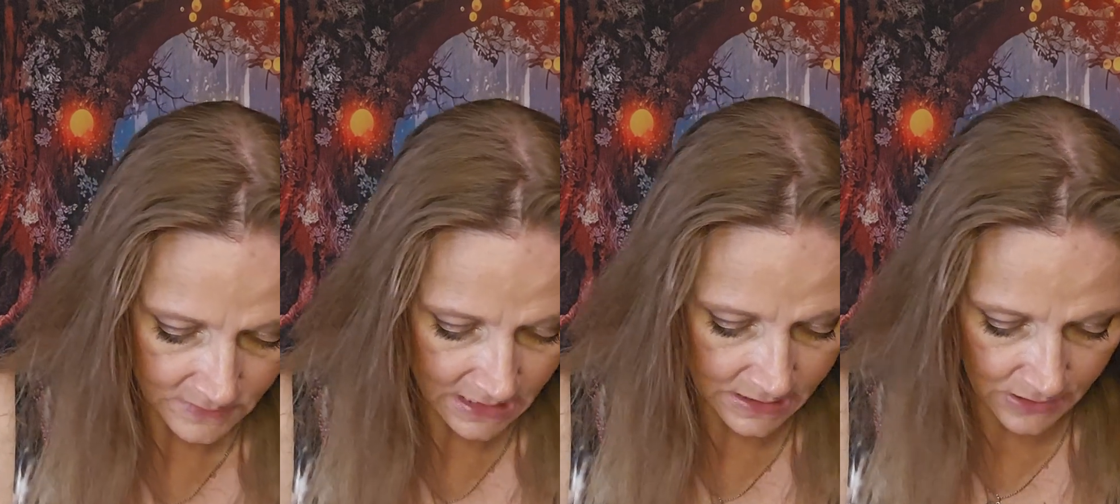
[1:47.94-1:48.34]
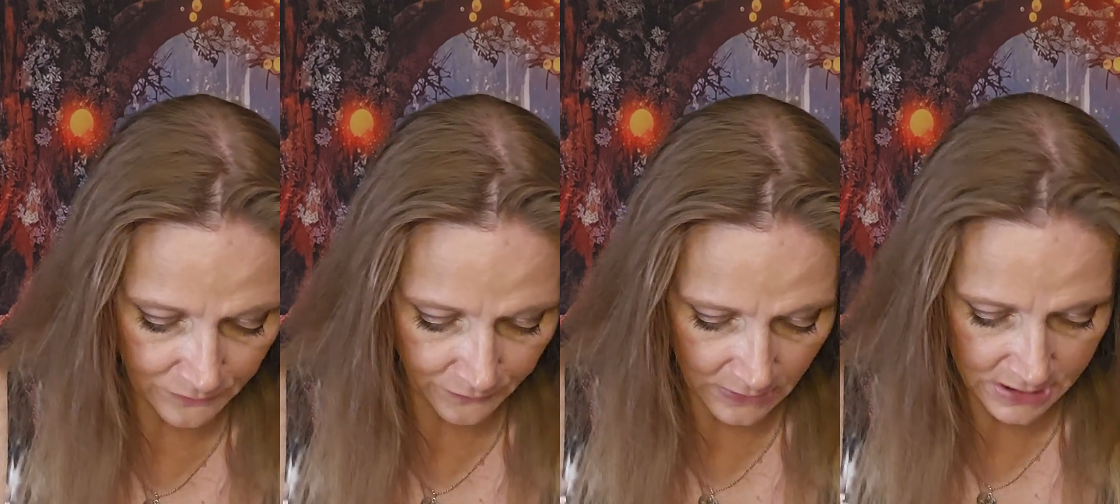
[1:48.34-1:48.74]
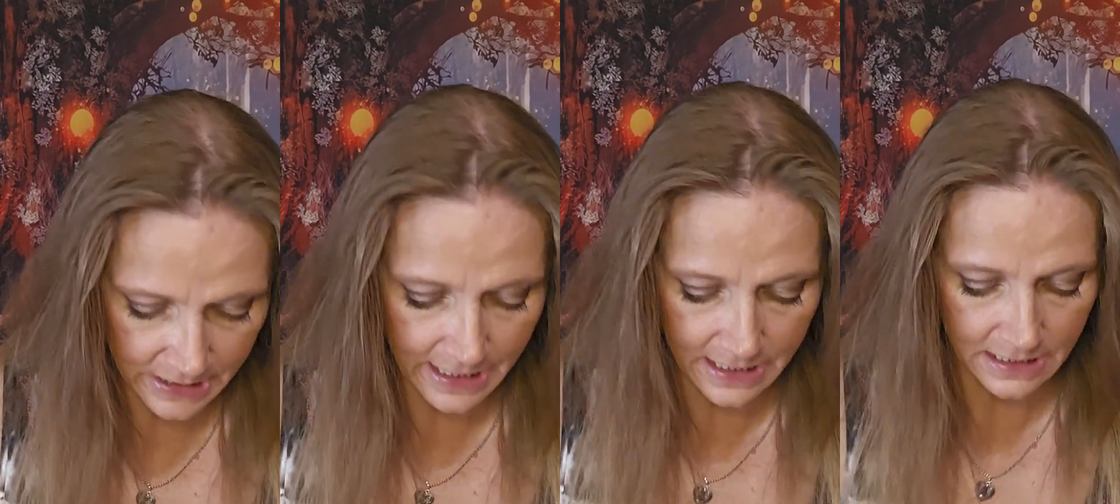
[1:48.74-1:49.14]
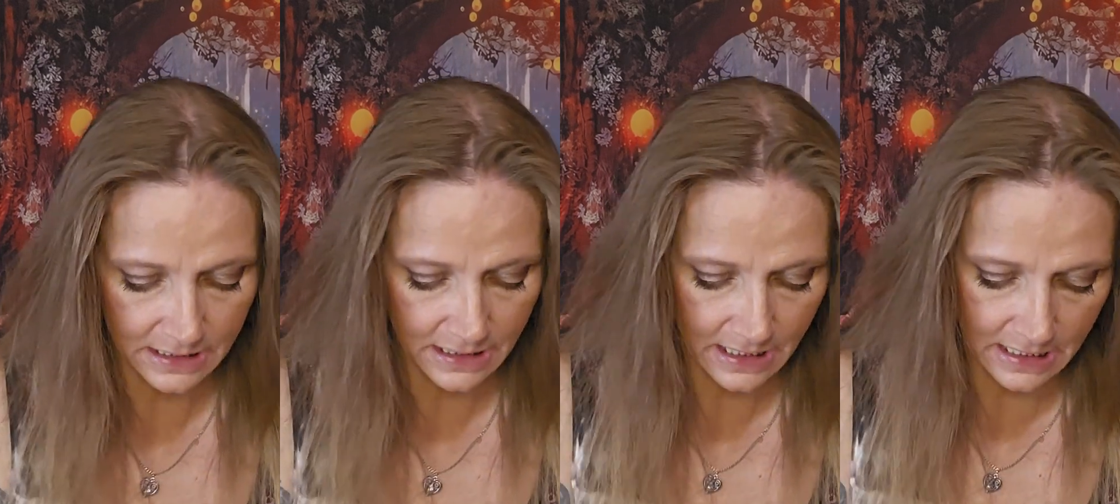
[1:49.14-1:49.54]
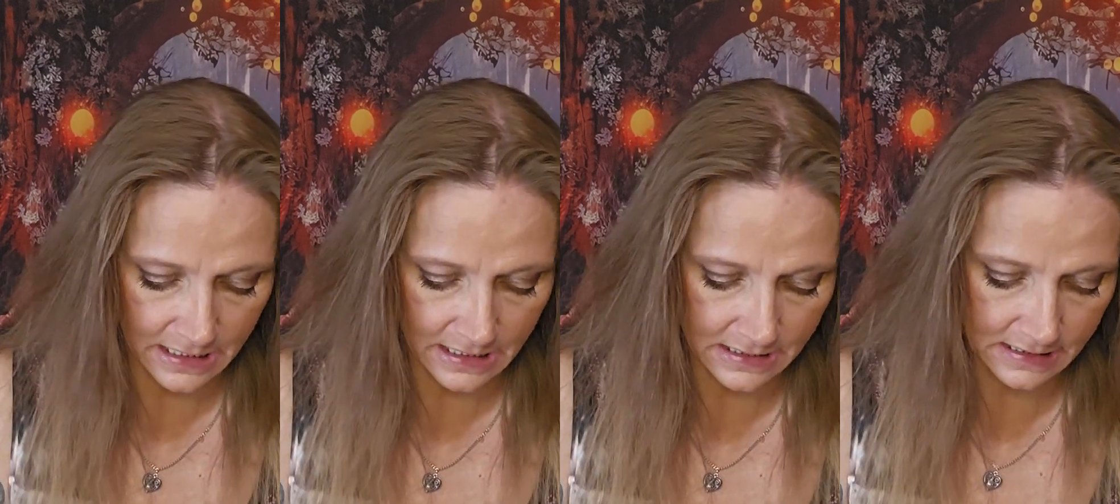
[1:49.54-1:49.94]
So first thing
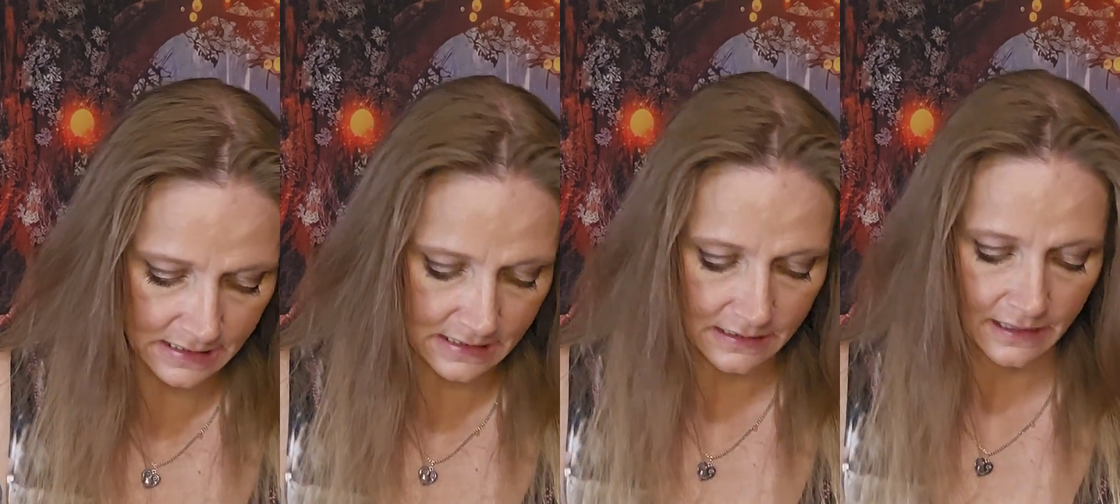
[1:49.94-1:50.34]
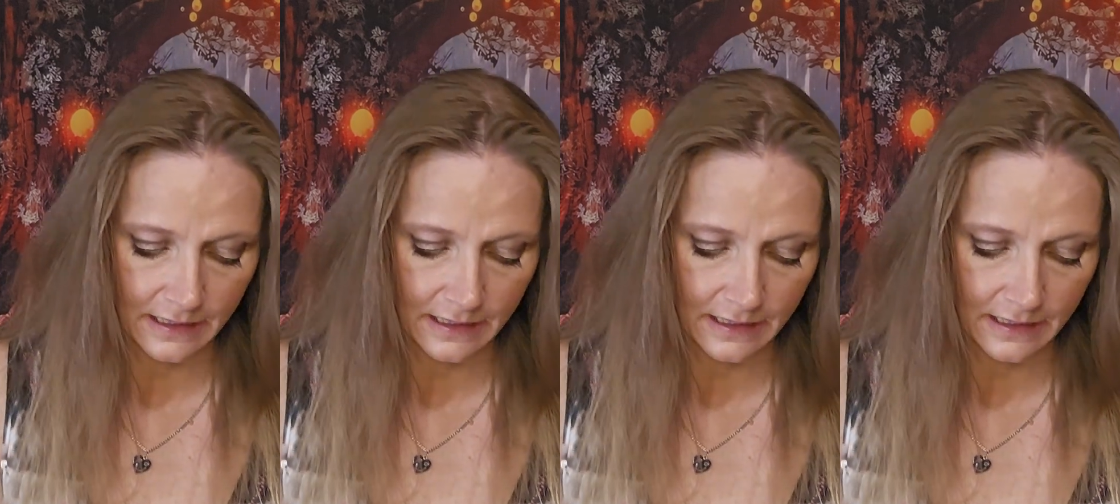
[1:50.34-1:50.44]
is